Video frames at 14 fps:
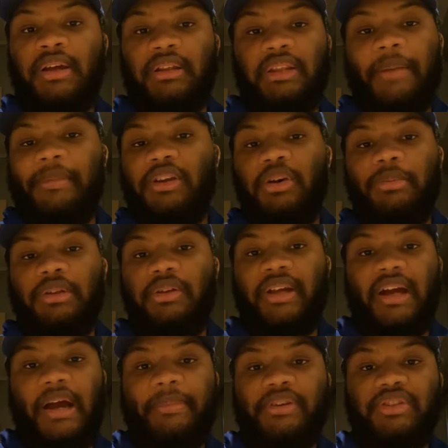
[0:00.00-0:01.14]
Let me know below the
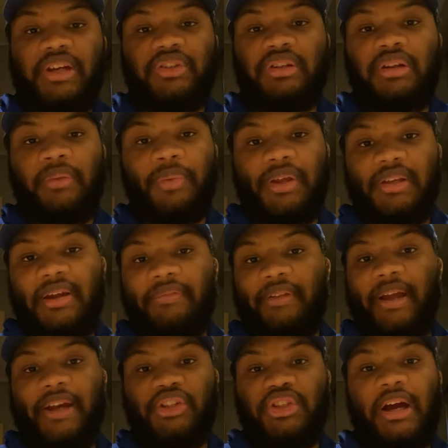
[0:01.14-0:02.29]
comment section, and we can definitely
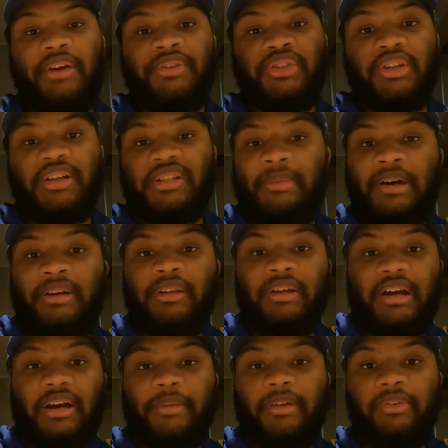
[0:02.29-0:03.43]
hash it out and discuss about it in the
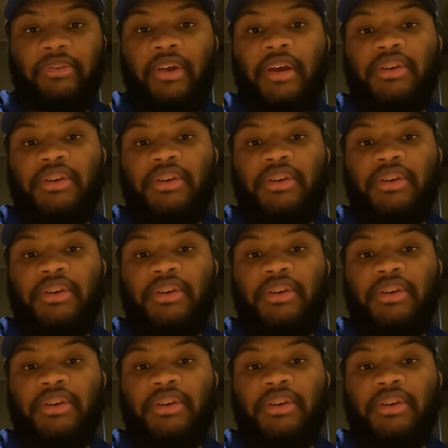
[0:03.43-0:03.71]
comments.